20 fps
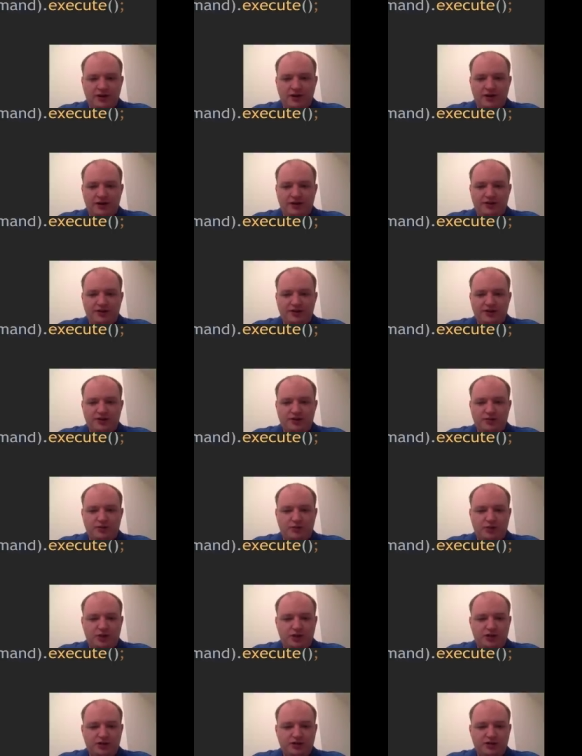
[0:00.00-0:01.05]
And this
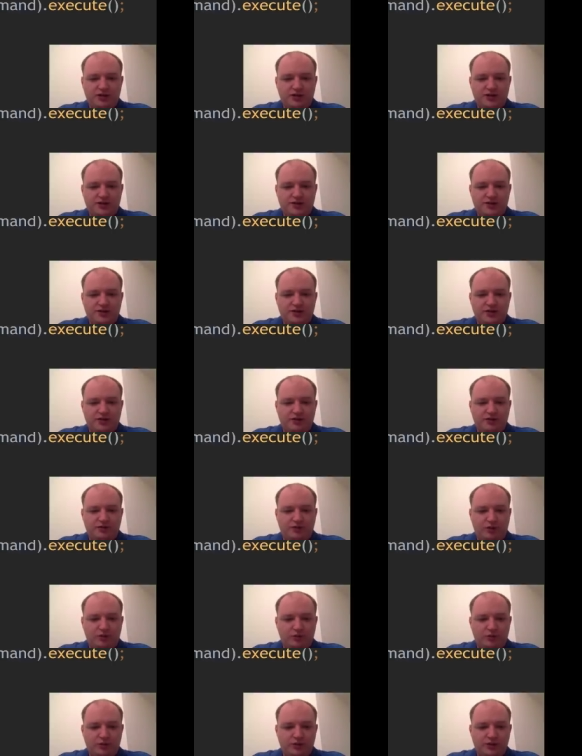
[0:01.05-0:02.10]
command gets
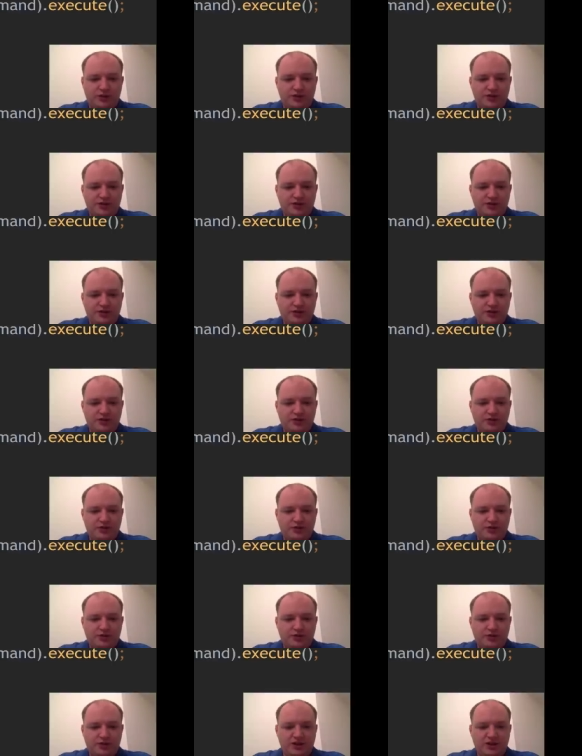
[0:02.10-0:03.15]
forwarded
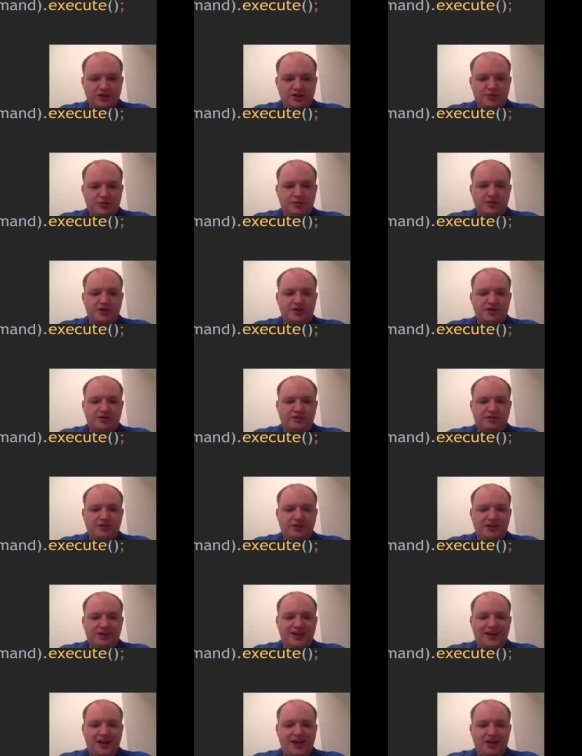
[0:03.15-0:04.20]
to its
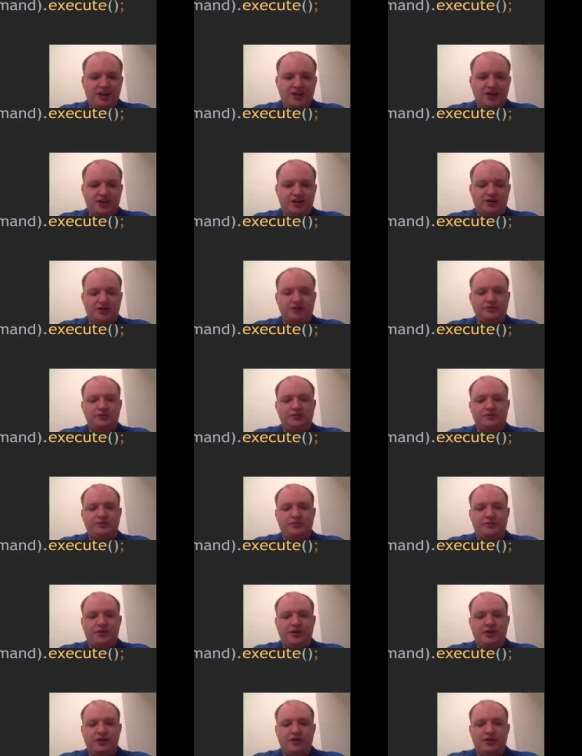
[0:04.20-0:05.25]
specific handler.
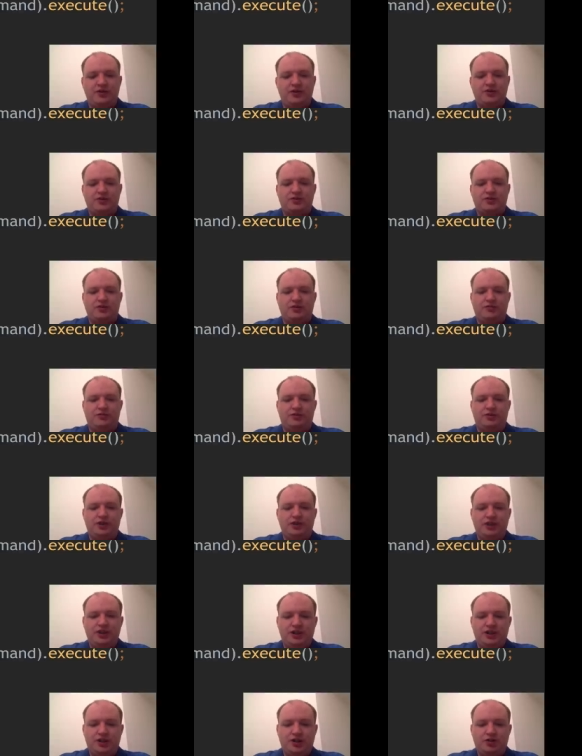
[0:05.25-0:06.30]
So for
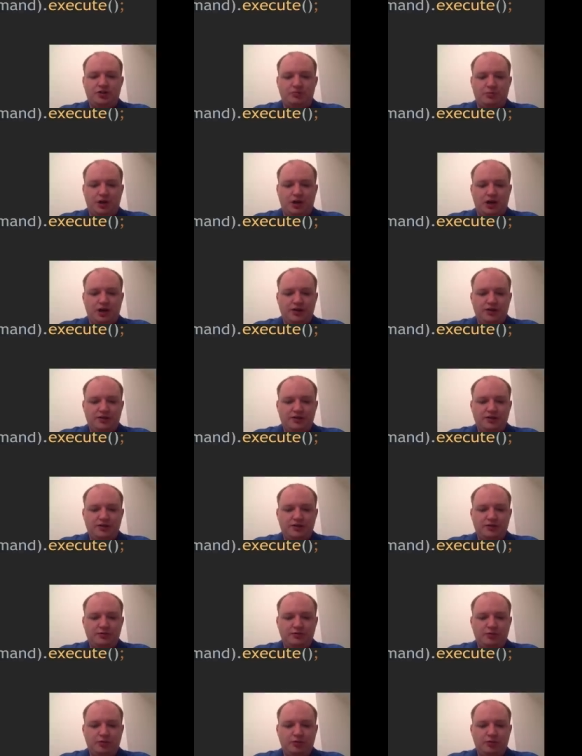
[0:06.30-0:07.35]
each command,
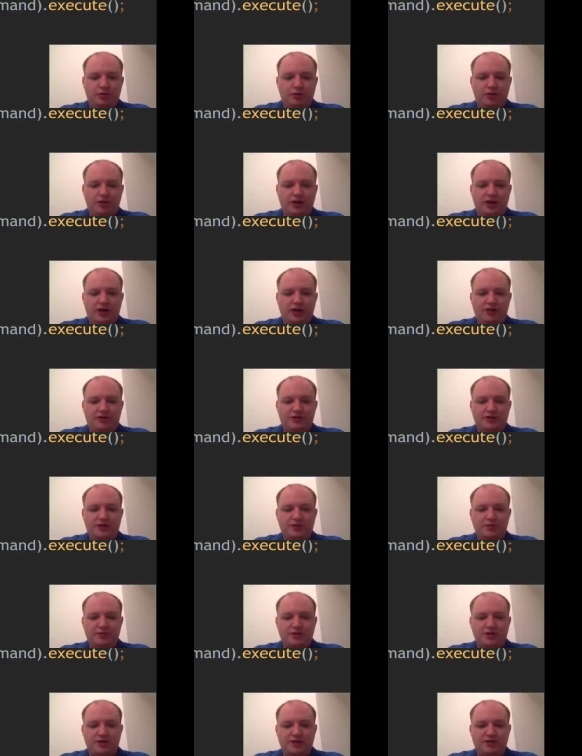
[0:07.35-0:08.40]
we would have a
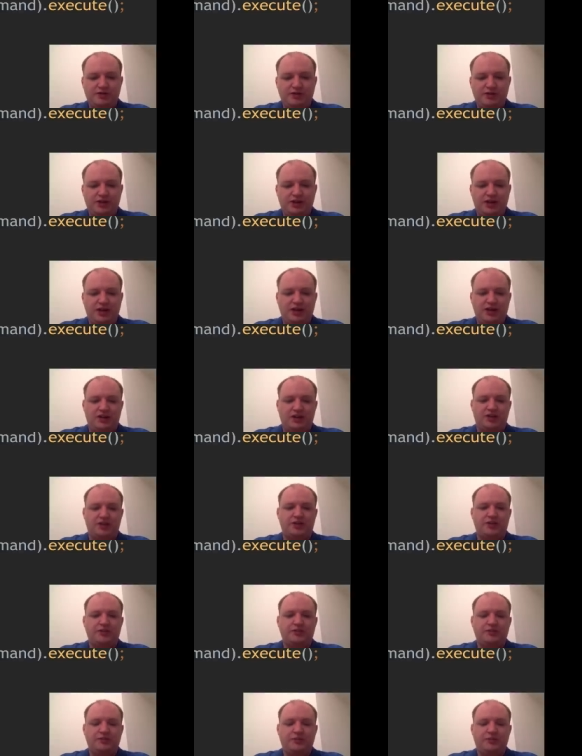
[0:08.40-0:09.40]
specific handler.